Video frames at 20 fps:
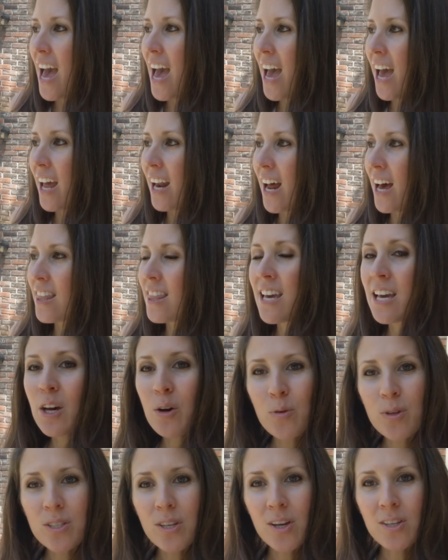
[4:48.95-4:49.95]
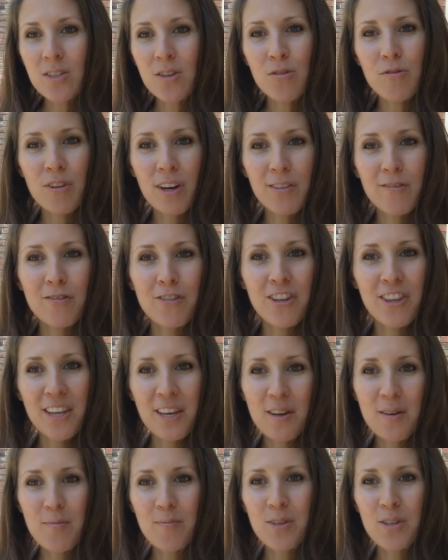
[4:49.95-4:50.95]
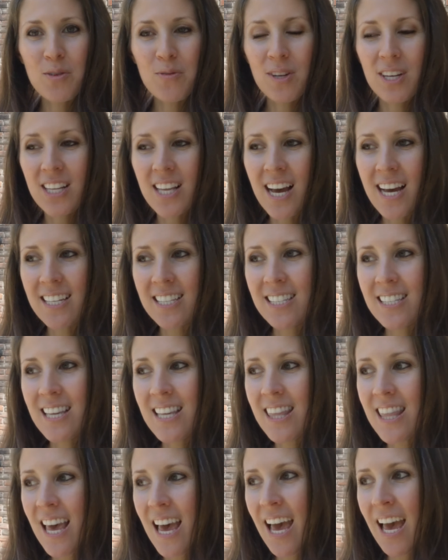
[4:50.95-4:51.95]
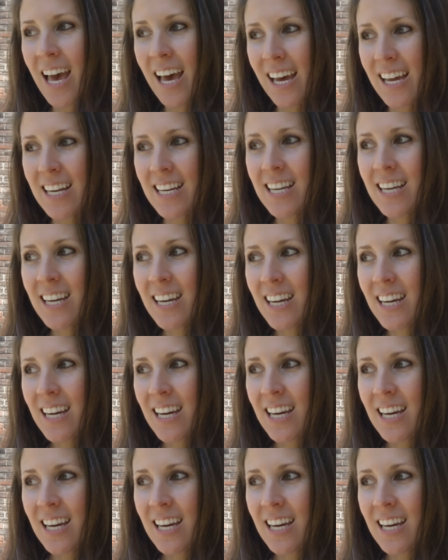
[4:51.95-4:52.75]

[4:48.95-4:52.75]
And I think it was also fun for them to realize that they had,